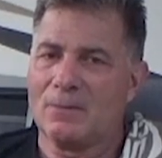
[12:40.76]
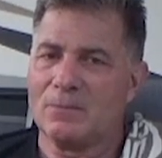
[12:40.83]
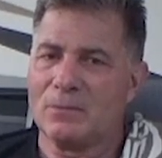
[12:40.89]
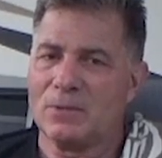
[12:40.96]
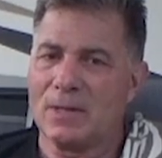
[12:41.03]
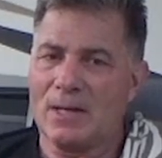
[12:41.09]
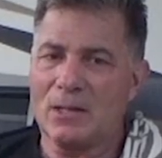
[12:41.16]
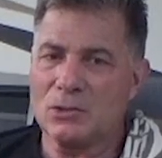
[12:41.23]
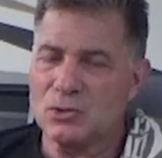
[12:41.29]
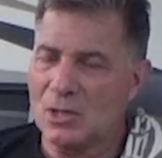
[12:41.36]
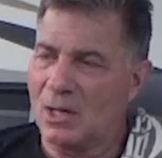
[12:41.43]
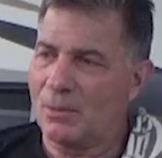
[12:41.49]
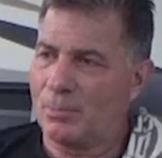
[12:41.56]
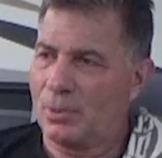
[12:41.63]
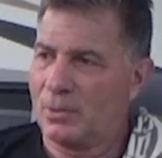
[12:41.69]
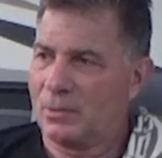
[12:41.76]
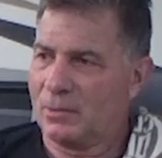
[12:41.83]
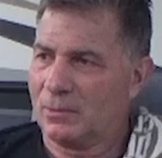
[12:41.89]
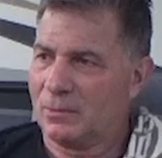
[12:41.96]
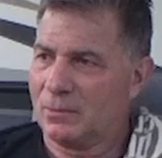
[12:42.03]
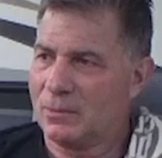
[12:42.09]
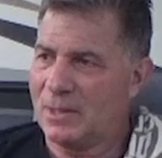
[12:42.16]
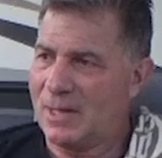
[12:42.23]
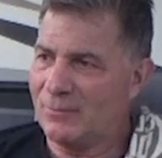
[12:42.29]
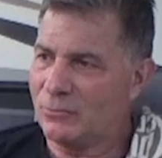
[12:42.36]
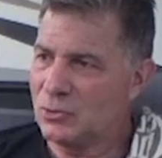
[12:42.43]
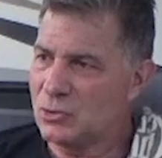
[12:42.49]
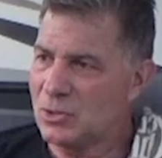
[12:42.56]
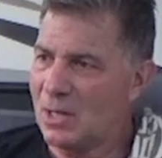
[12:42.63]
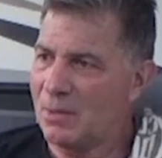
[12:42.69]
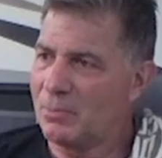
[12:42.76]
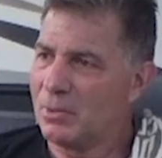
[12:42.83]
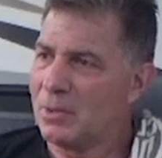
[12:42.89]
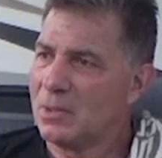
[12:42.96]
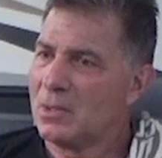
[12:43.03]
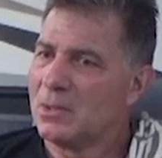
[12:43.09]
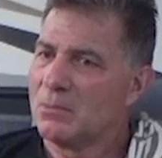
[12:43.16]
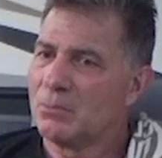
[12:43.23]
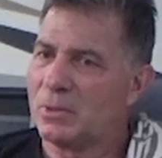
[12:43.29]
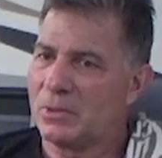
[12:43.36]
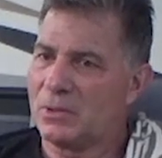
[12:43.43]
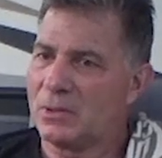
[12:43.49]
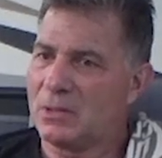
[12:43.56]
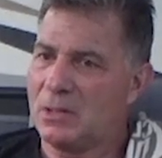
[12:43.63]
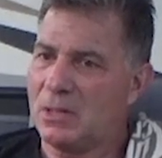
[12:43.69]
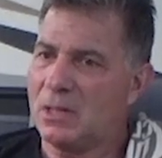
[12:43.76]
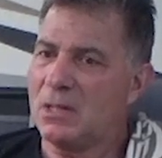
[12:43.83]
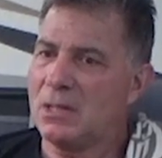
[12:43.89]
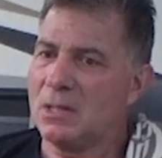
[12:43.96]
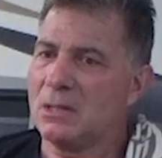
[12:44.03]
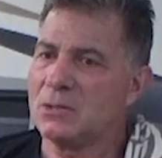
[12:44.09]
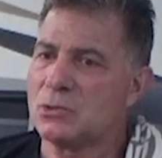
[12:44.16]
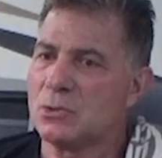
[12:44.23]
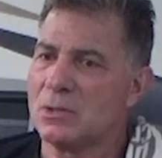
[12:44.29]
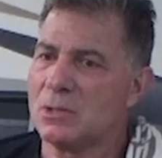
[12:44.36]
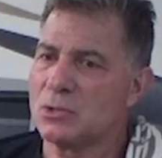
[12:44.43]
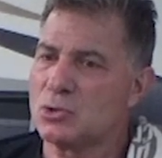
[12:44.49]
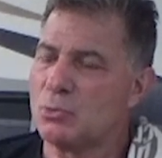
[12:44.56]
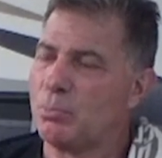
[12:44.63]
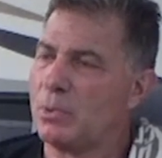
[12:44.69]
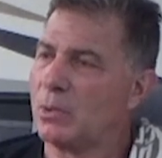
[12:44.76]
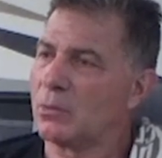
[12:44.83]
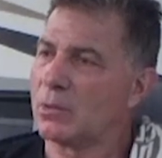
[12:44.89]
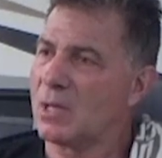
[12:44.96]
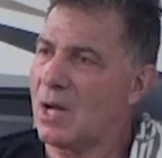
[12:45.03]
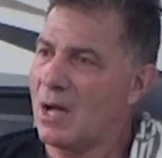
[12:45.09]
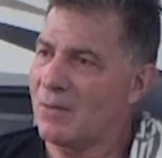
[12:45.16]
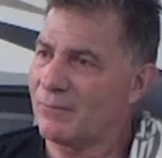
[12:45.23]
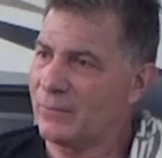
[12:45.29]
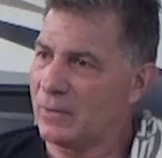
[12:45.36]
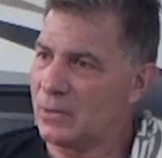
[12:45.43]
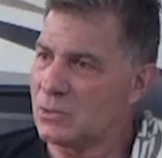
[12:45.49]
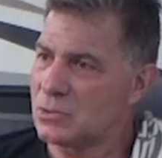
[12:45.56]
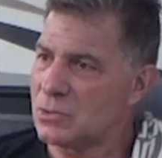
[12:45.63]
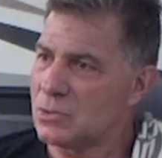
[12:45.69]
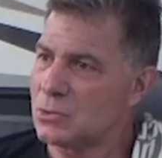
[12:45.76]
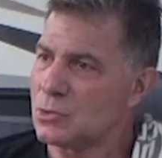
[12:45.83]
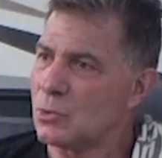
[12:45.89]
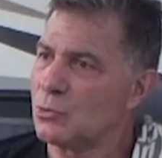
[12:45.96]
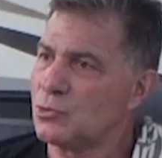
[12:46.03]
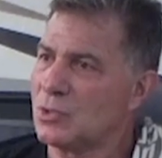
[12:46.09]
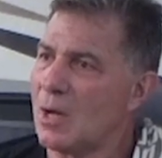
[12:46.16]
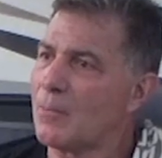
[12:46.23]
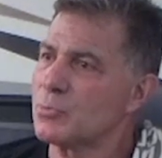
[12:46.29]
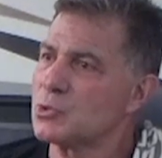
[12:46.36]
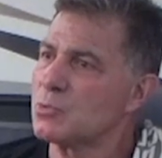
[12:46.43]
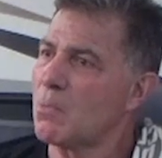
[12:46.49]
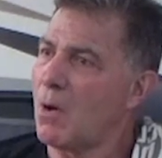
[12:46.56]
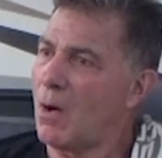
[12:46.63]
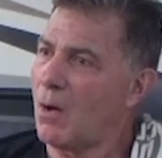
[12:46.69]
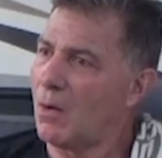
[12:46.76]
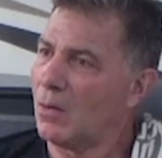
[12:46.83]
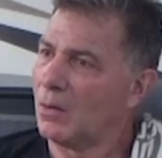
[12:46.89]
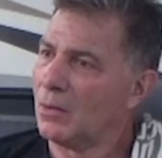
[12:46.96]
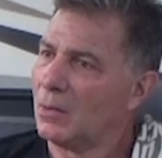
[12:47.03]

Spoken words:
you got to jump. You have to jump. But the key is to build confidence, so jump small.